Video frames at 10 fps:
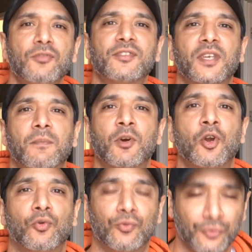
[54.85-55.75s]
you some
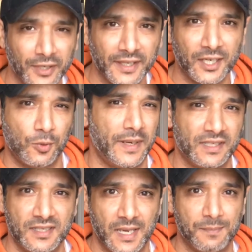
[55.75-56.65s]
really
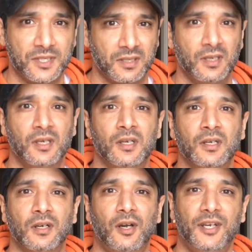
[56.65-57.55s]
quick tips
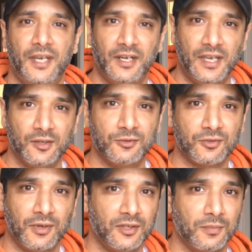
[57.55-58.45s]
on how to house
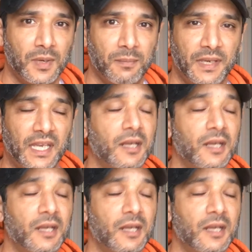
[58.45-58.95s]
train your puppy.